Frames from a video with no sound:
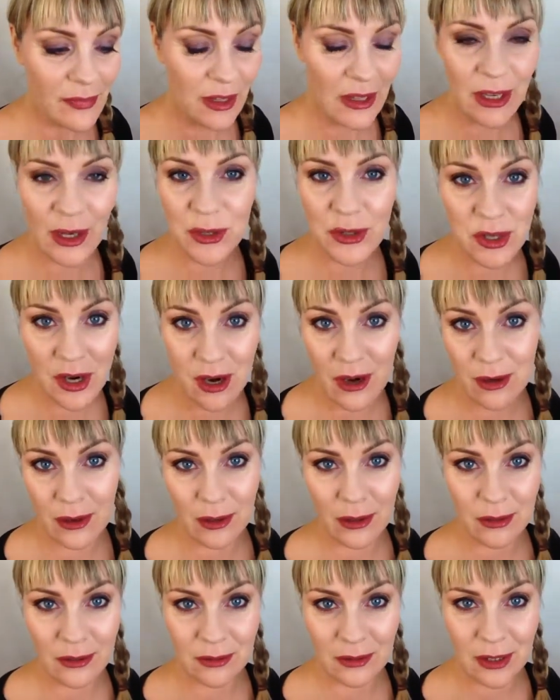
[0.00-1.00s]
like a
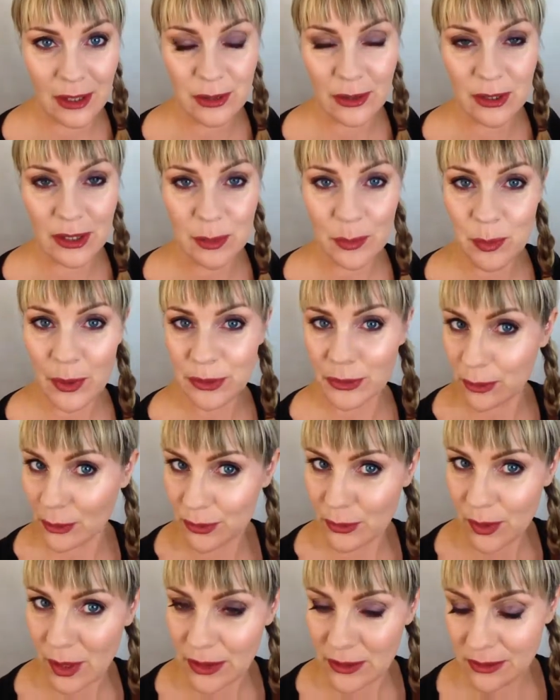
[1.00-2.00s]
darker kind of lip, but
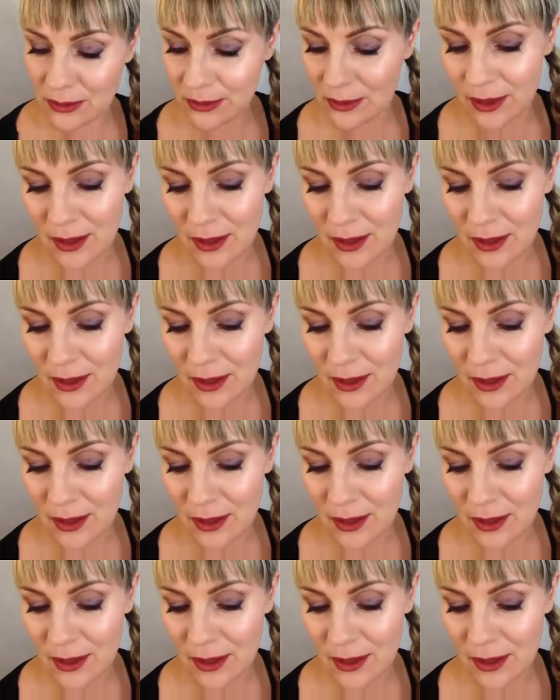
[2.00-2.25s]
not red.